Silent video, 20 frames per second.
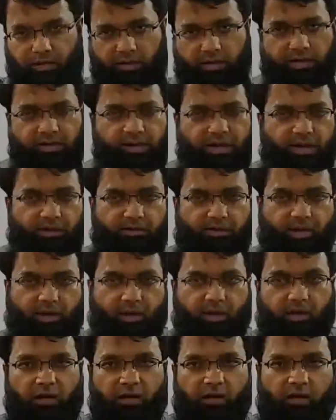an
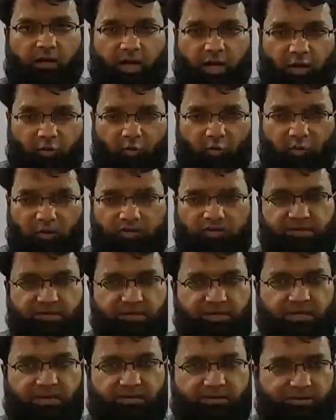area in which
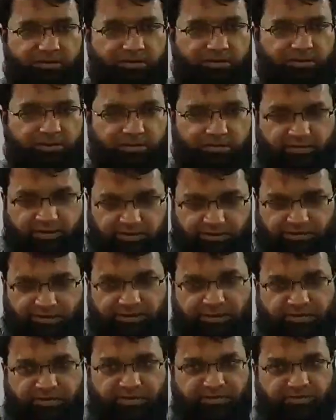
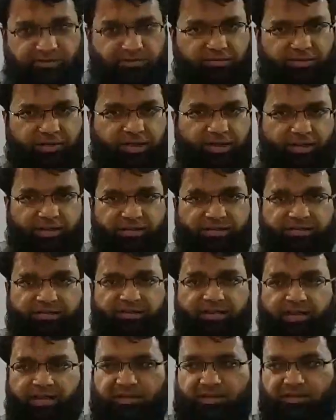certain
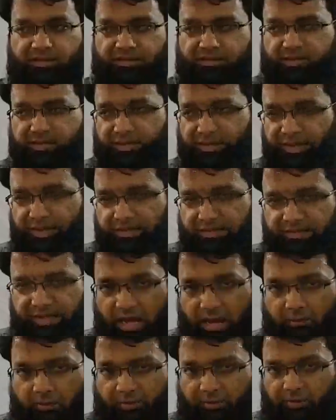things
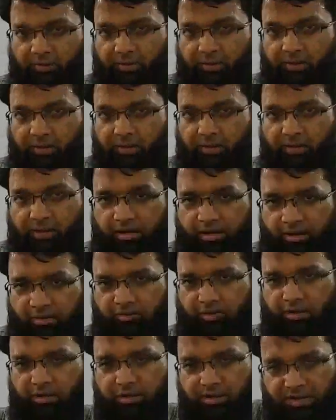happen,
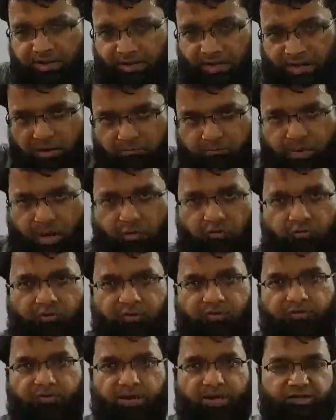right? A
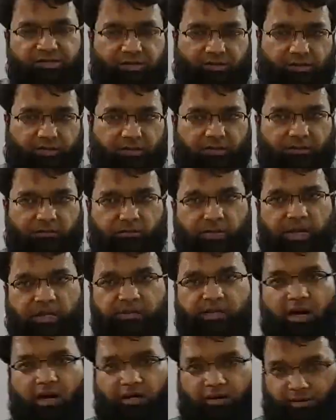bounded region,
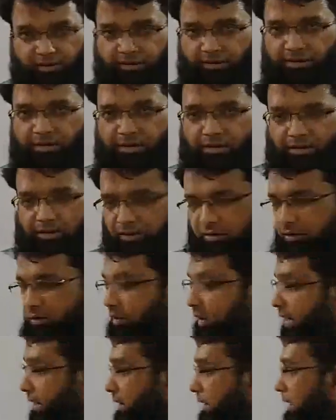Maidan,
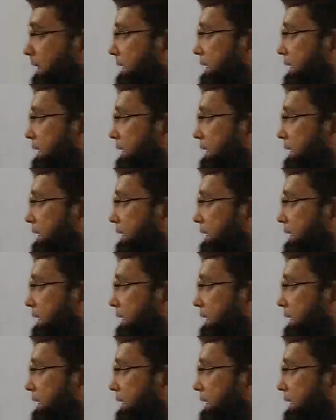right?